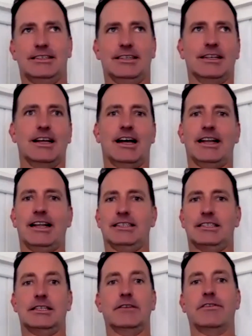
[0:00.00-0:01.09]
God as
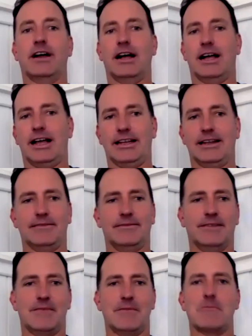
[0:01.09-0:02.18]
the divine. And
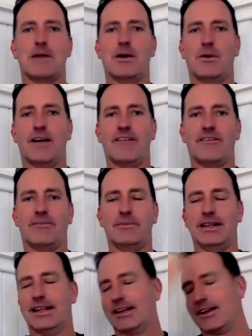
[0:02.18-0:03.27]
I remember my wife
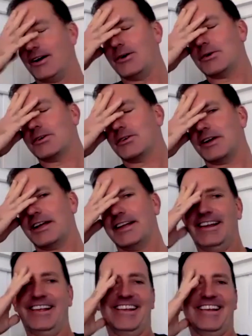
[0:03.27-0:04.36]
being like, oh, great.
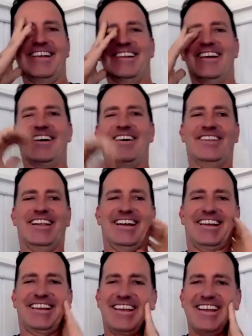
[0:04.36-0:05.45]

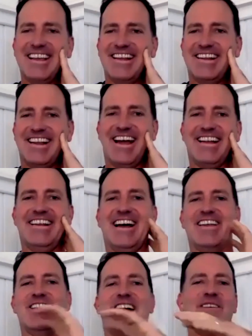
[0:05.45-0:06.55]
Like now
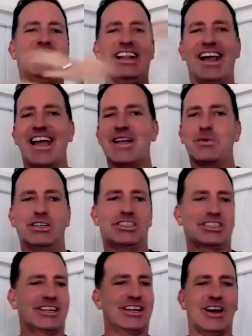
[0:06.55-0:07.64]
you have language
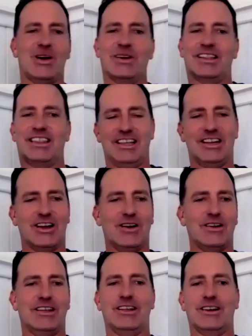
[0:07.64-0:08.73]
to go with,
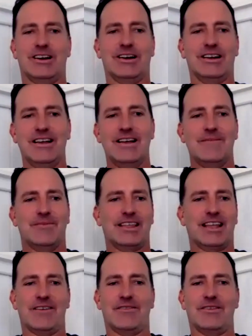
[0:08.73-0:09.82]
you're
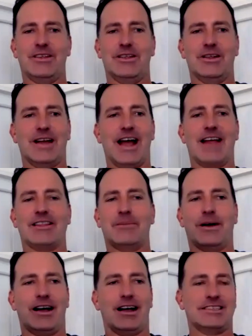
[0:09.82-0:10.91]
at the
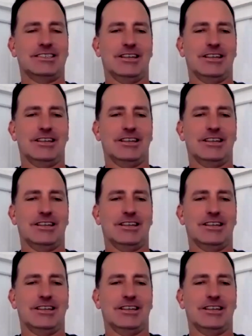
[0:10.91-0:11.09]
box,